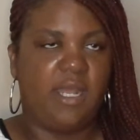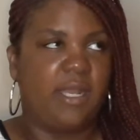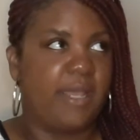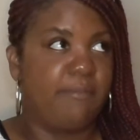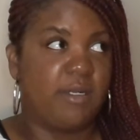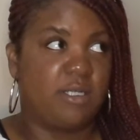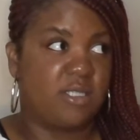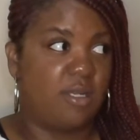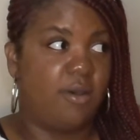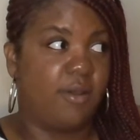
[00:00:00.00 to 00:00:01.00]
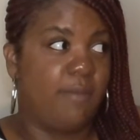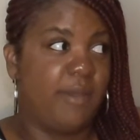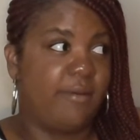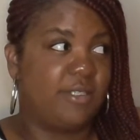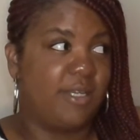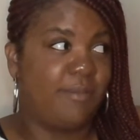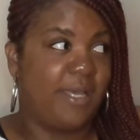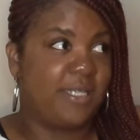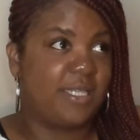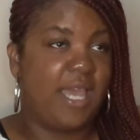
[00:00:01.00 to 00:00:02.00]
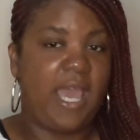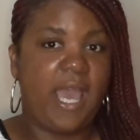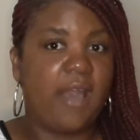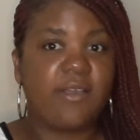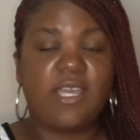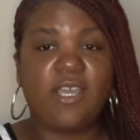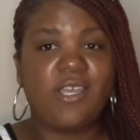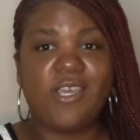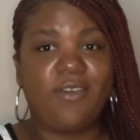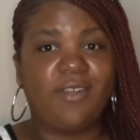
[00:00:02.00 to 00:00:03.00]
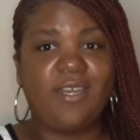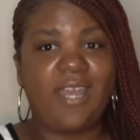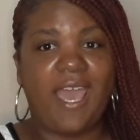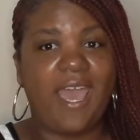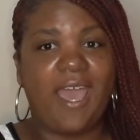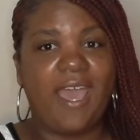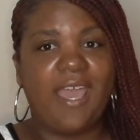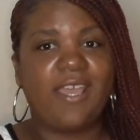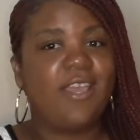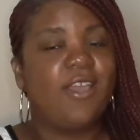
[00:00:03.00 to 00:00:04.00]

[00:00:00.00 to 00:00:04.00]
Like the song that Mary J. Blige said, how can you deny